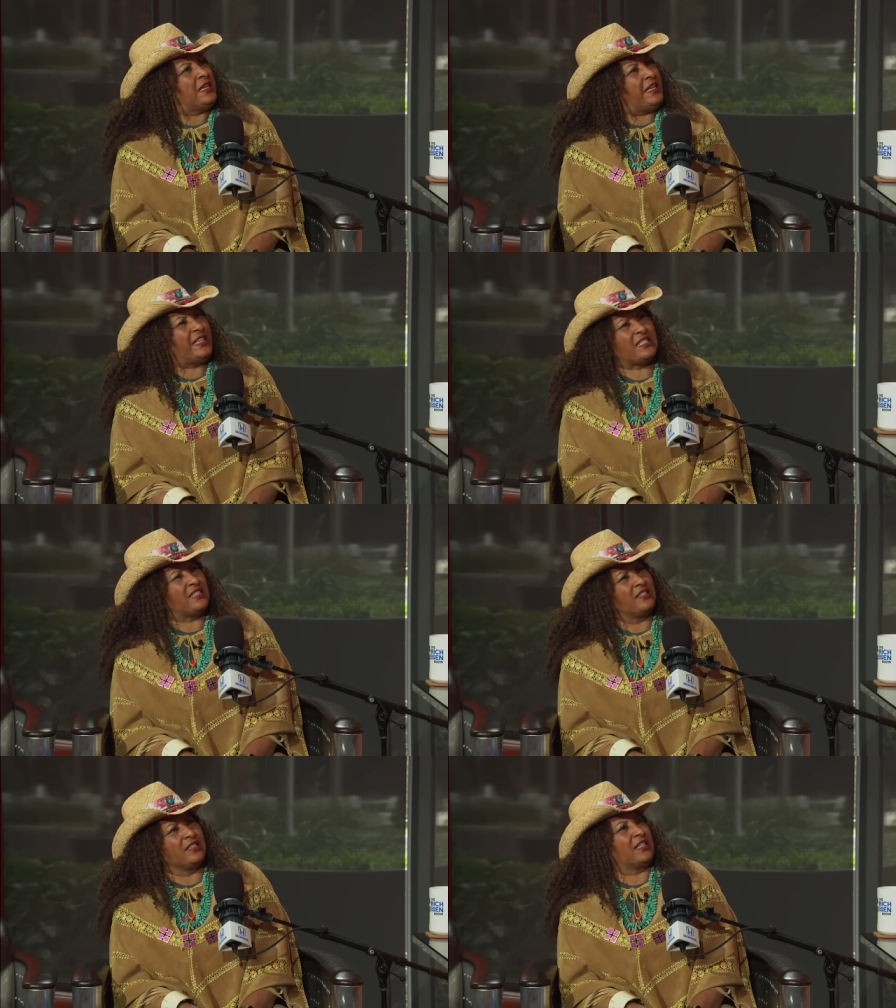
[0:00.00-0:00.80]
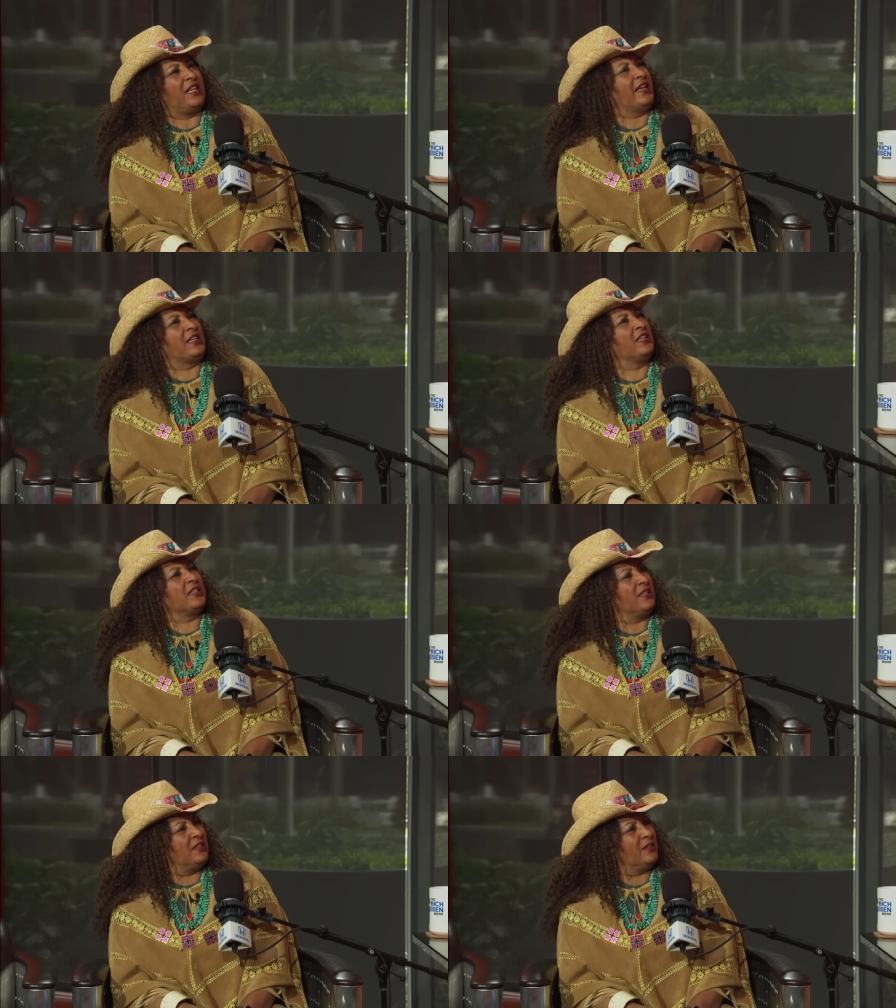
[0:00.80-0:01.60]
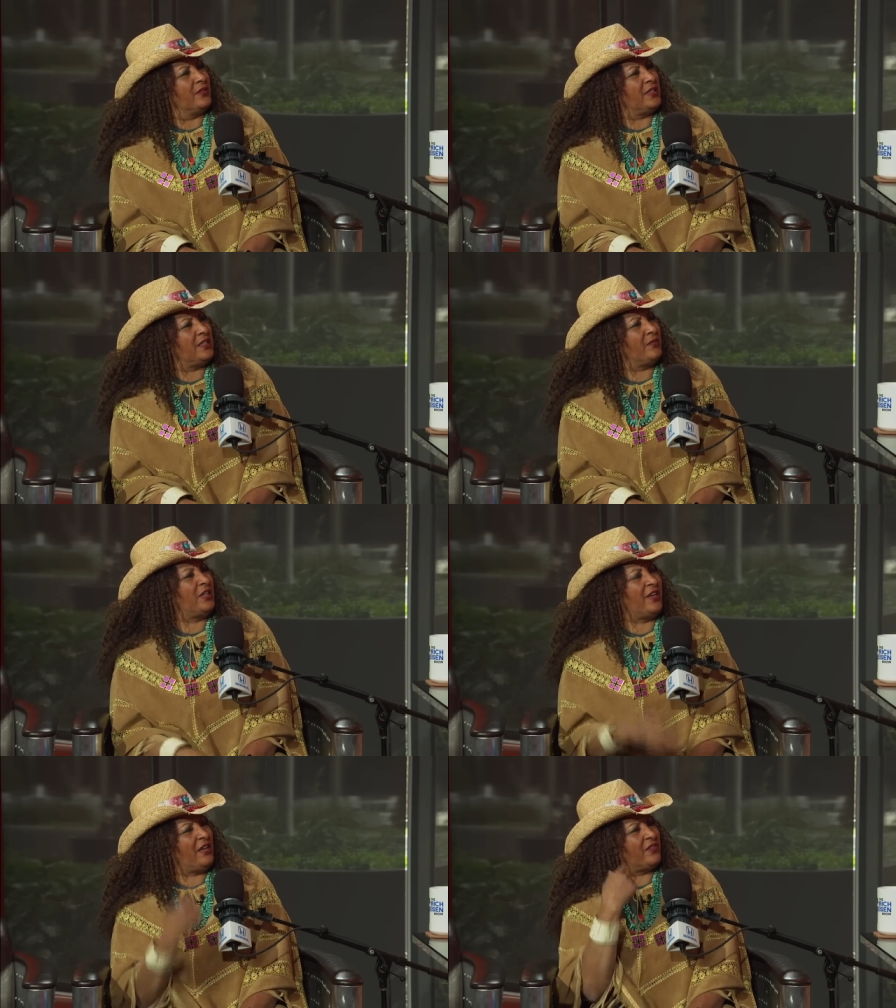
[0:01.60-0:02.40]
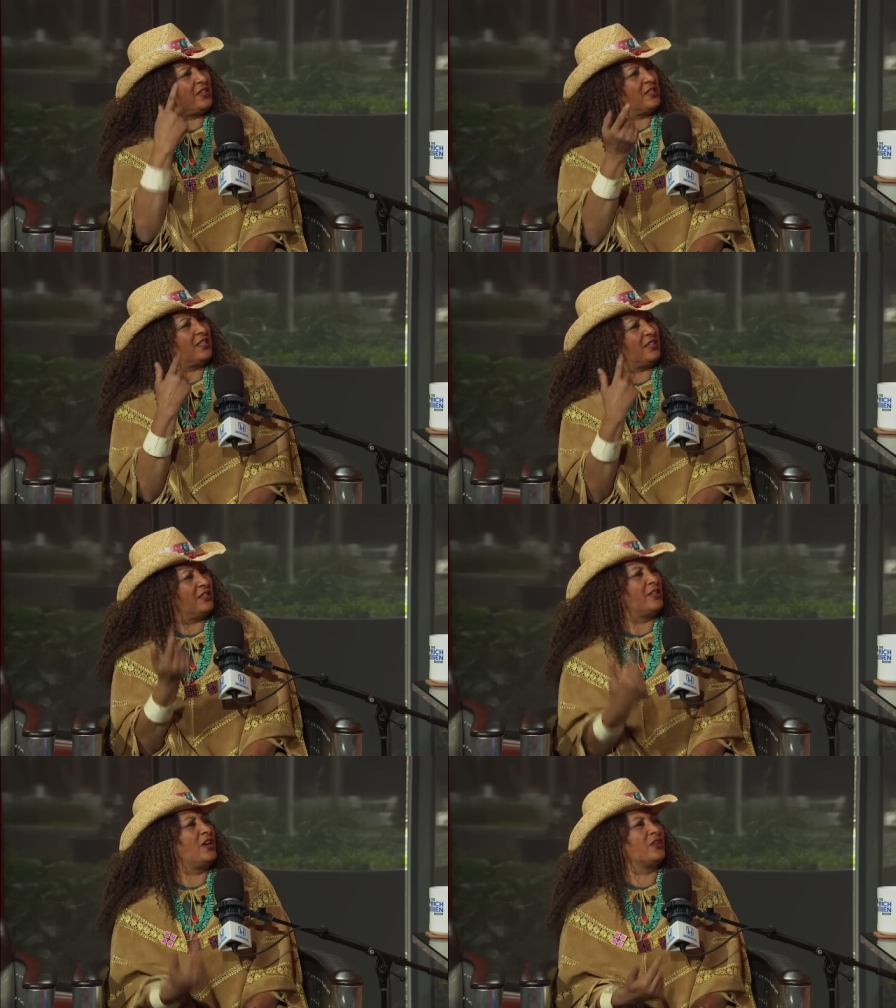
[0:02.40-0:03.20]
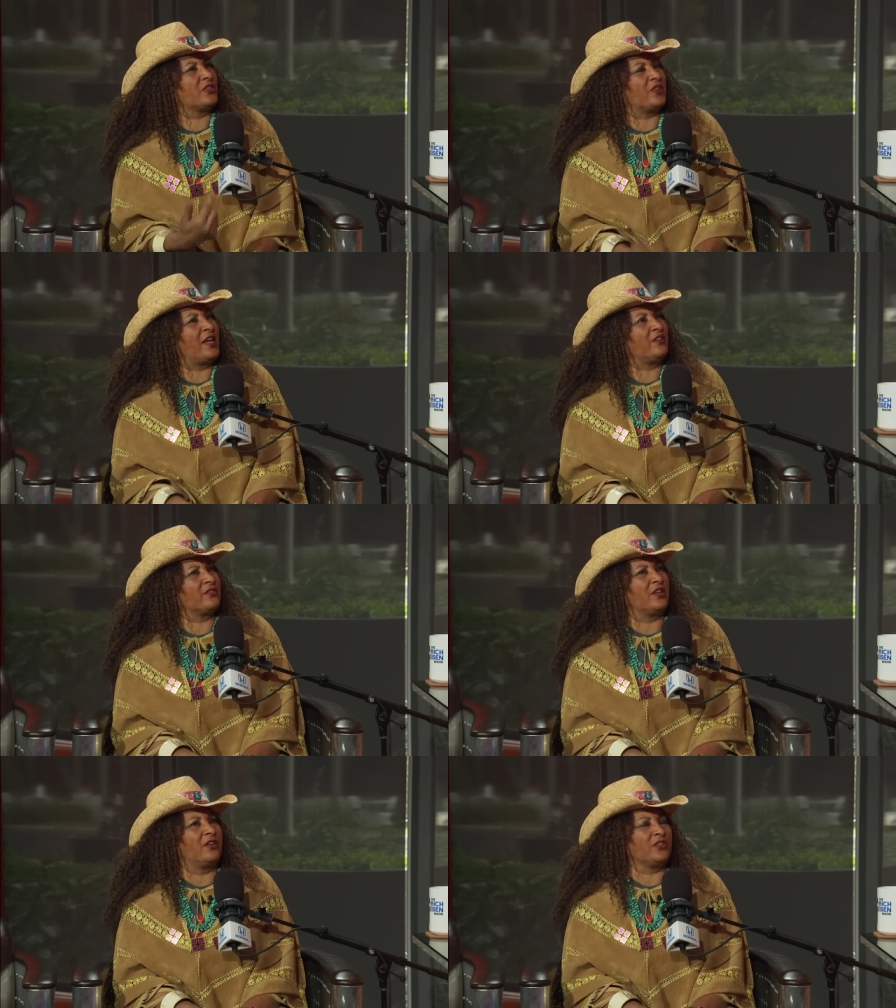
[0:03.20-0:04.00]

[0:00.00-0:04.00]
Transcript: he doesn't look like it. You know, we, we don't have the, the, the, nose, so I don't know.